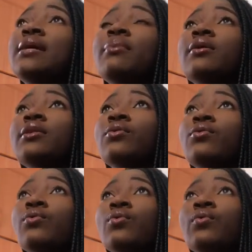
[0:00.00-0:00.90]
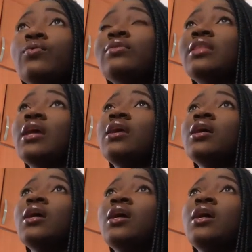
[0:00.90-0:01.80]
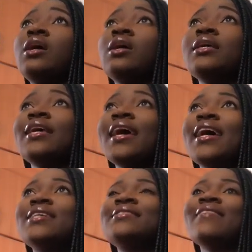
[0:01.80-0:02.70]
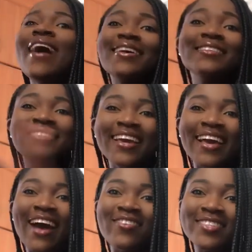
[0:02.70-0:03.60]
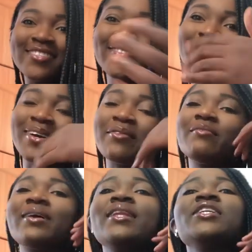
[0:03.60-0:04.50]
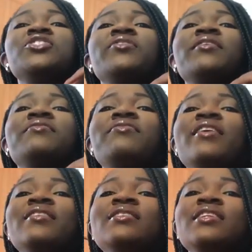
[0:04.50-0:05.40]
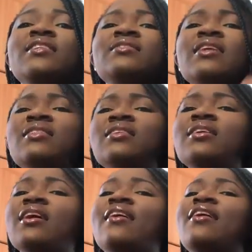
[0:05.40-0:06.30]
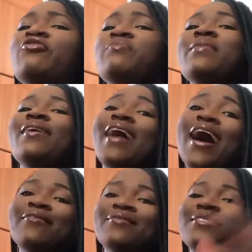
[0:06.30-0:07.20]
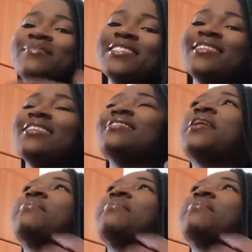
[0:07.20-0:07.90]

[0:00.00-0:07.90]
about the whole thing. Yeah, so I, yeah, I was still working with my Nigerian friend. He's, I think, yeah, I don't know. I don't want to mention his name